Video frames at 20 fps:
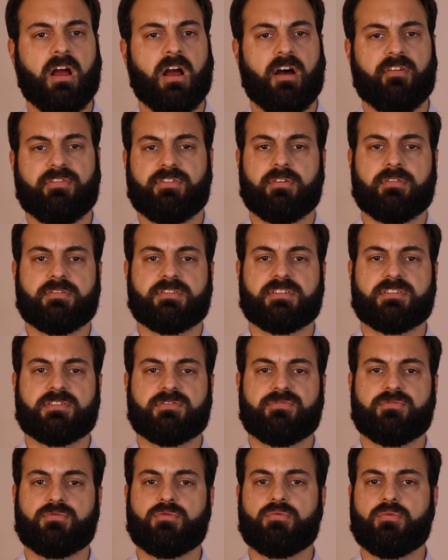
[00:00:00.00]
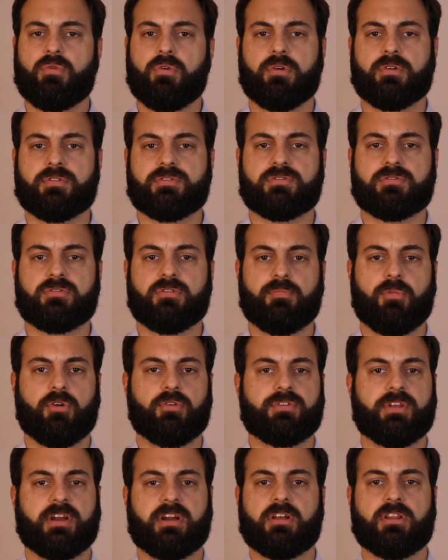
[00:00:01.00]
After these few words
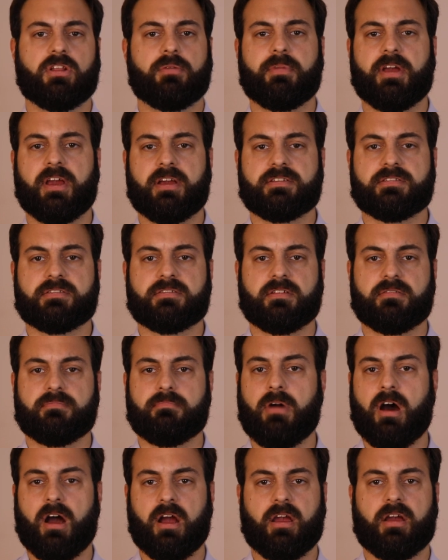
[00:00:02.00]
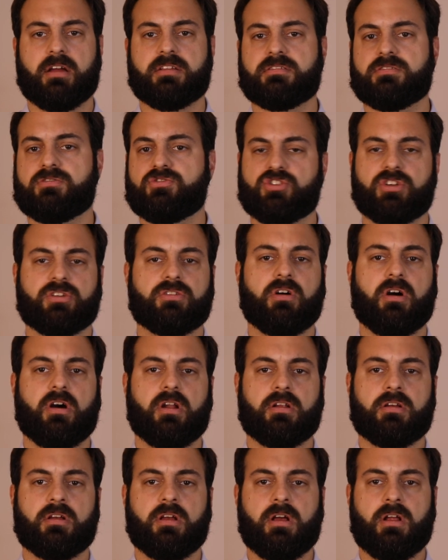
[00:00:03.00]
about economics and markets in general,
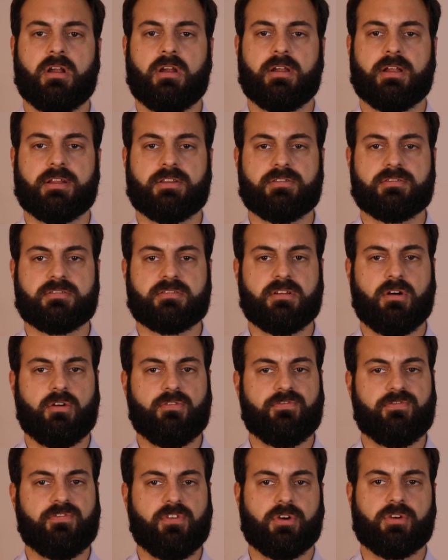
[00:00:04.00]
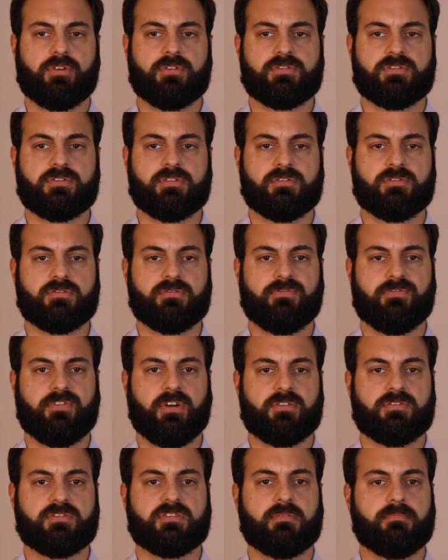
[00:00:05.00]
let us now focus on the
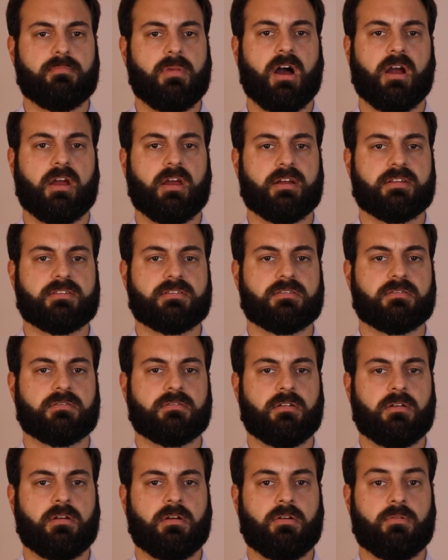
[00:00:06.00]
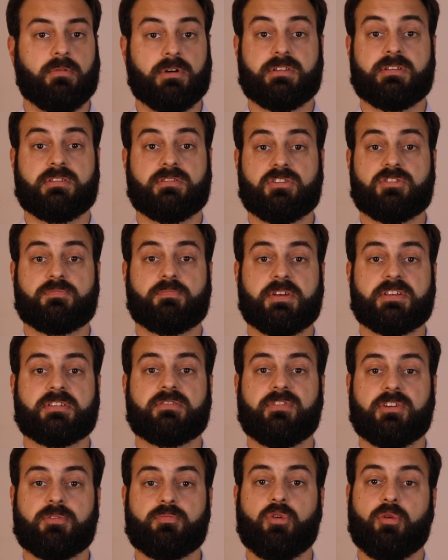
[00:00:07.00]
financial markets. What is the
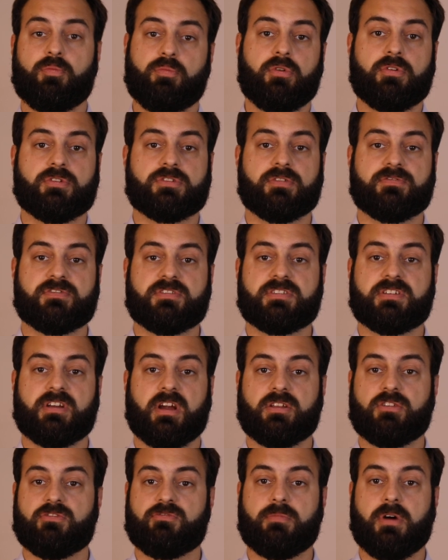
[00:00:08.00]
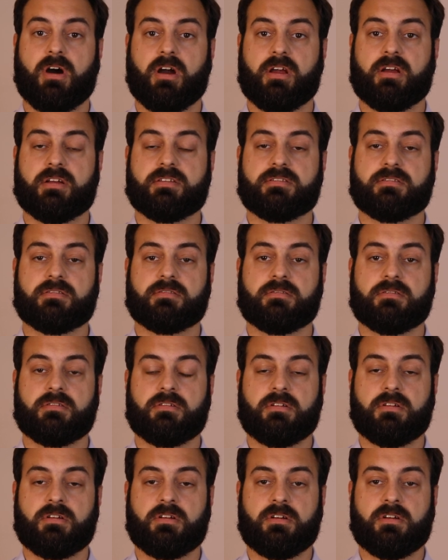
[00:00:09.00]
specific purpose of this kind of markets?
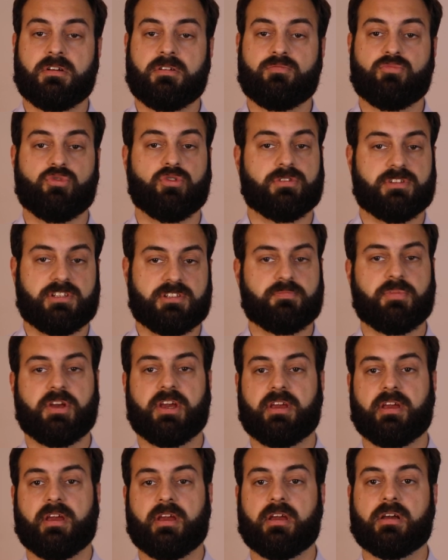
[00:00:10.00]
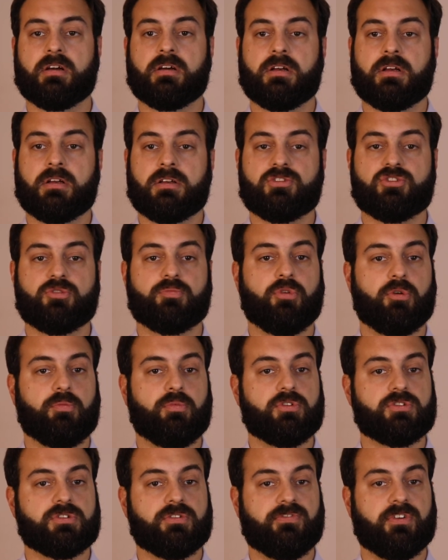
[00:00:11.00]
Broadly speaking, the
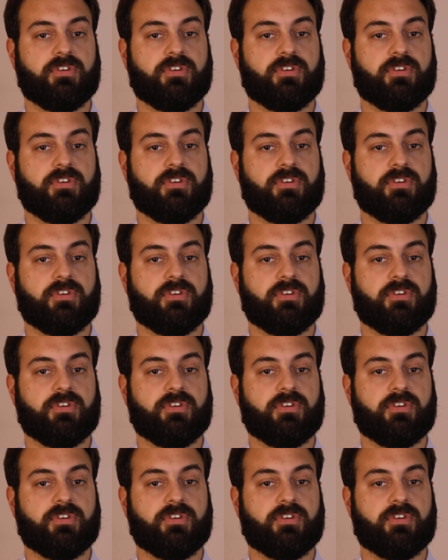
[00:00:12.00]
purpose of